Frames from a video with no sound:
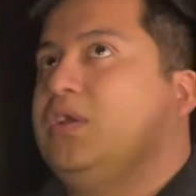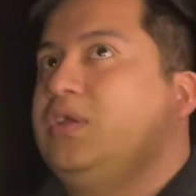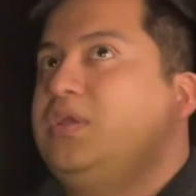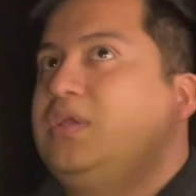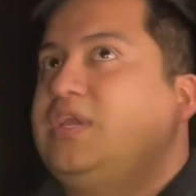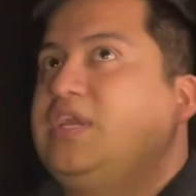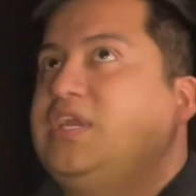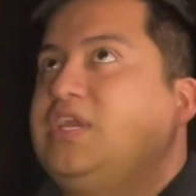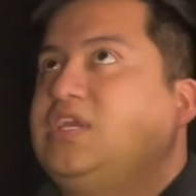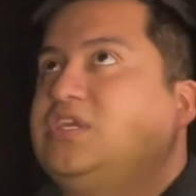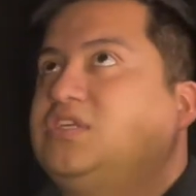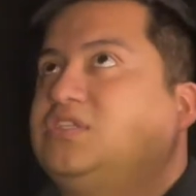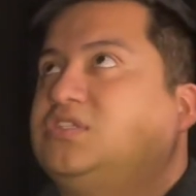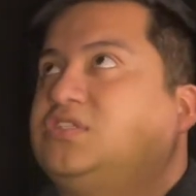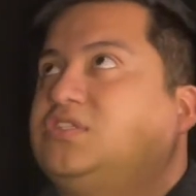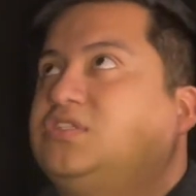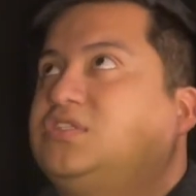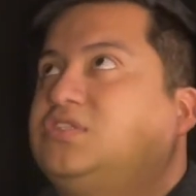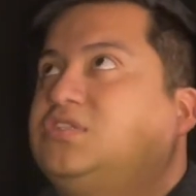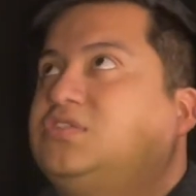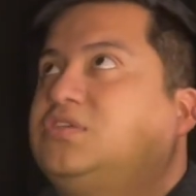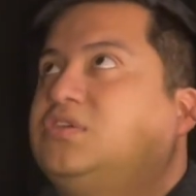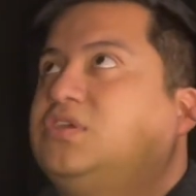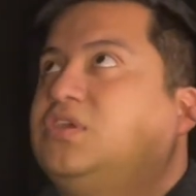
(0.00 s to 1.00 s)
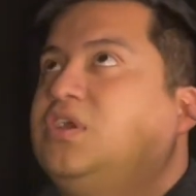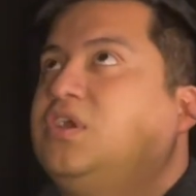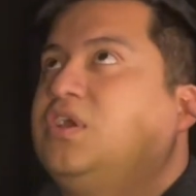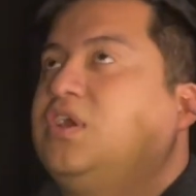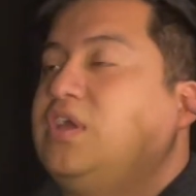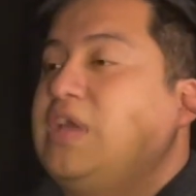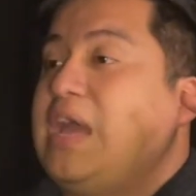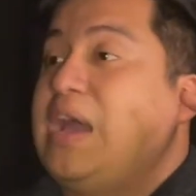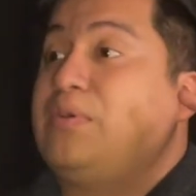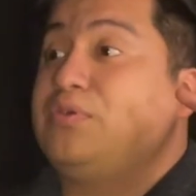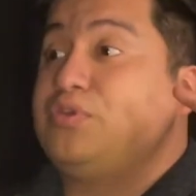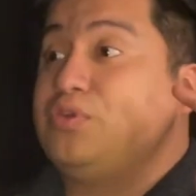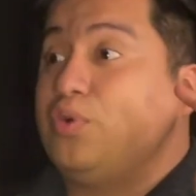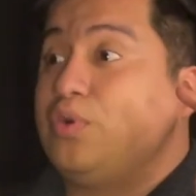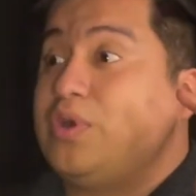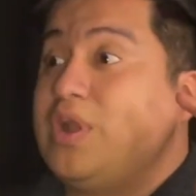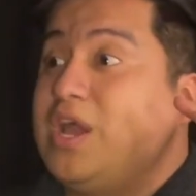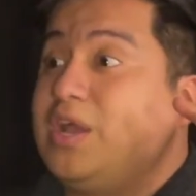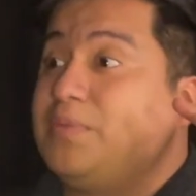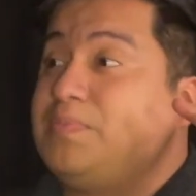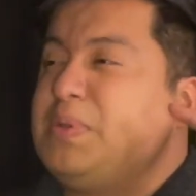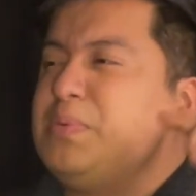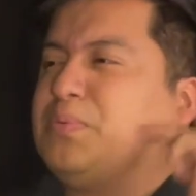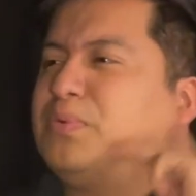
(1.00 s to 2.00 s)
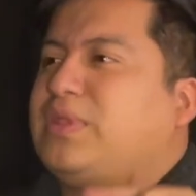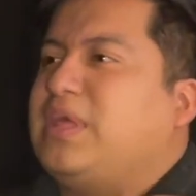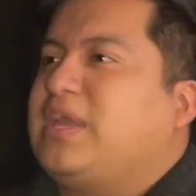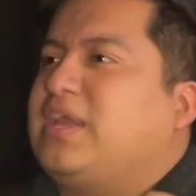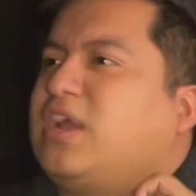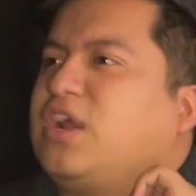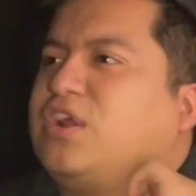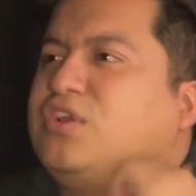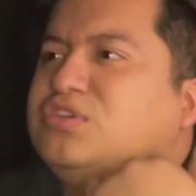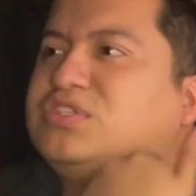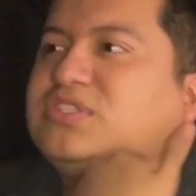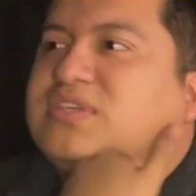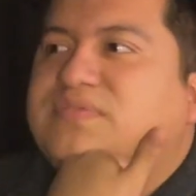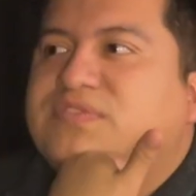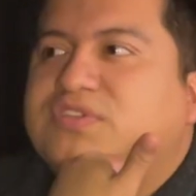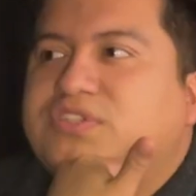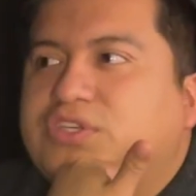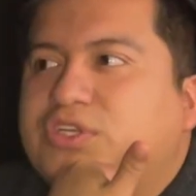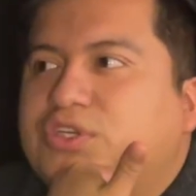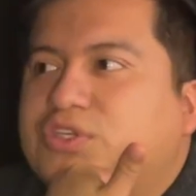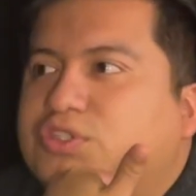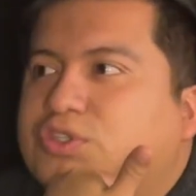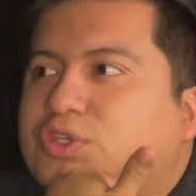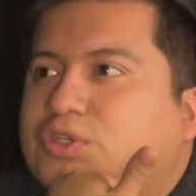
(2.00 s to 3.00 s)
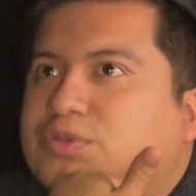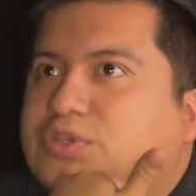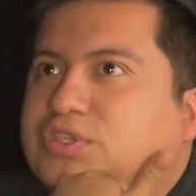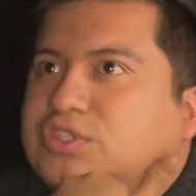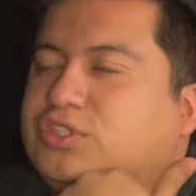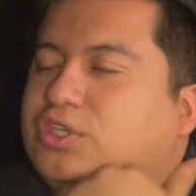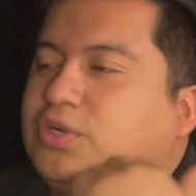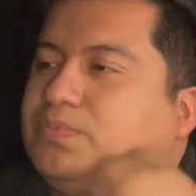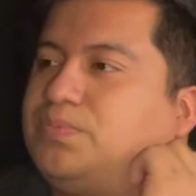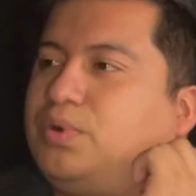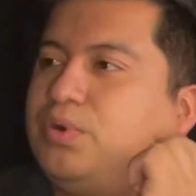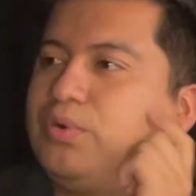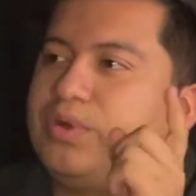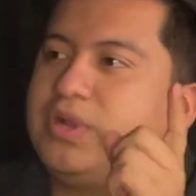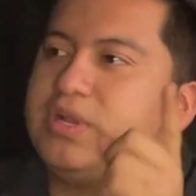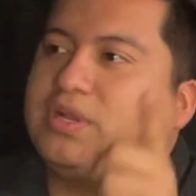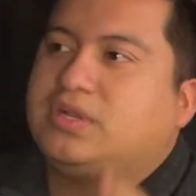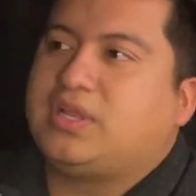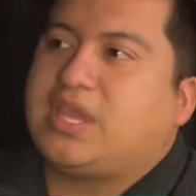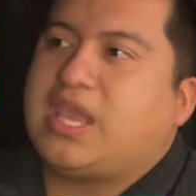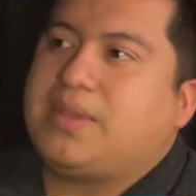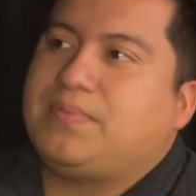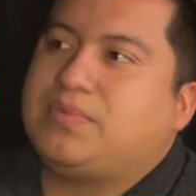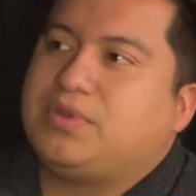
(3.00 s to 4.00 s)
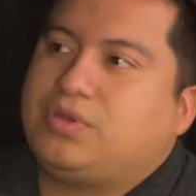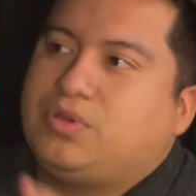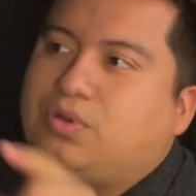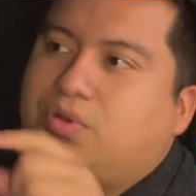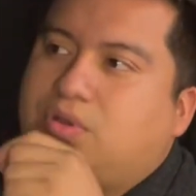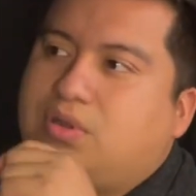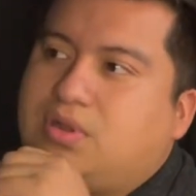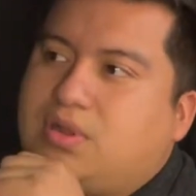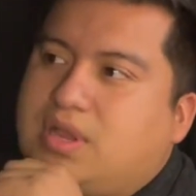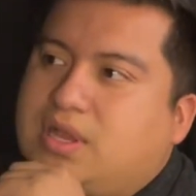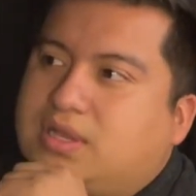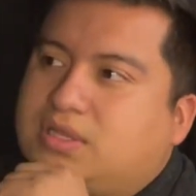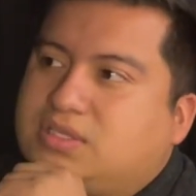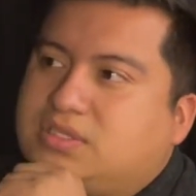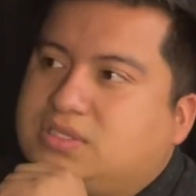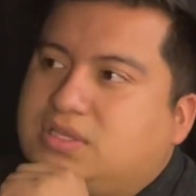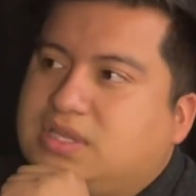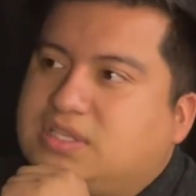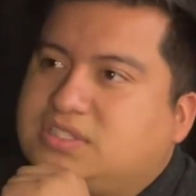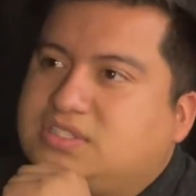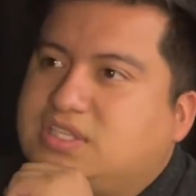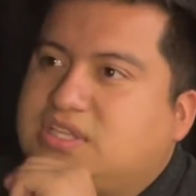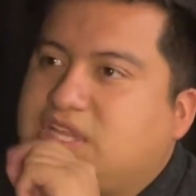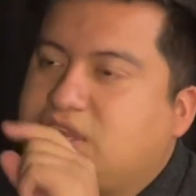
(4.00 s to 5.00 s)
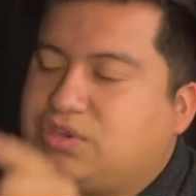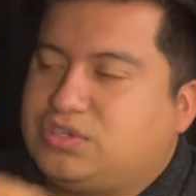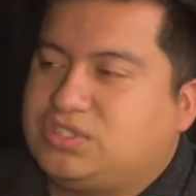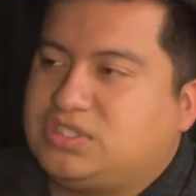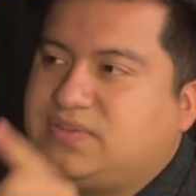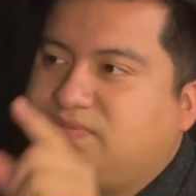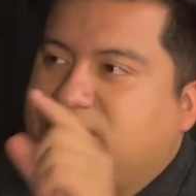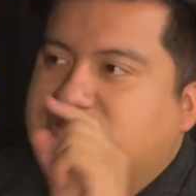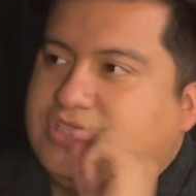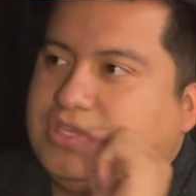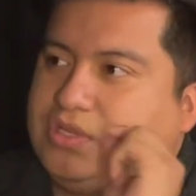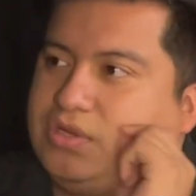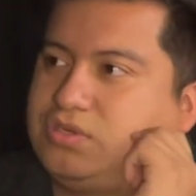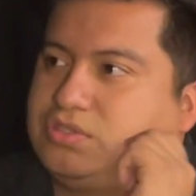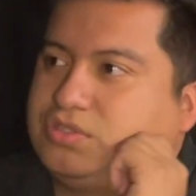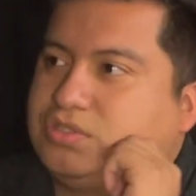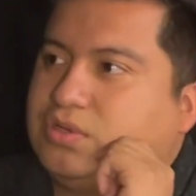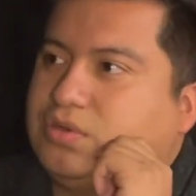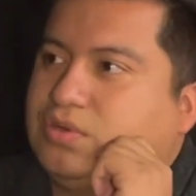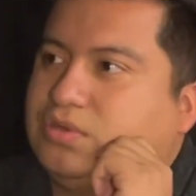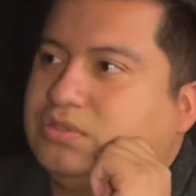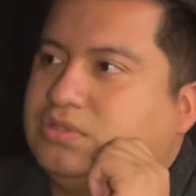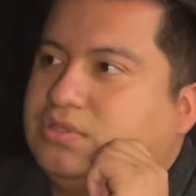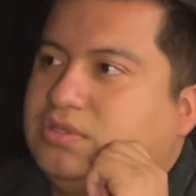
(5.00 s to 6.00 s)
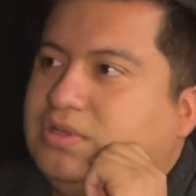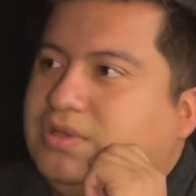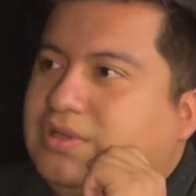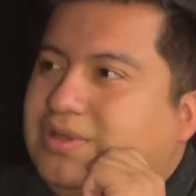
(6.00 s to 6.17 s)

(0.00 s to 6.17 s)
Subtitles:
I would door knock. People were like, are you 17 years old? Because your opponent came and door knocked and said that you're 17 years old.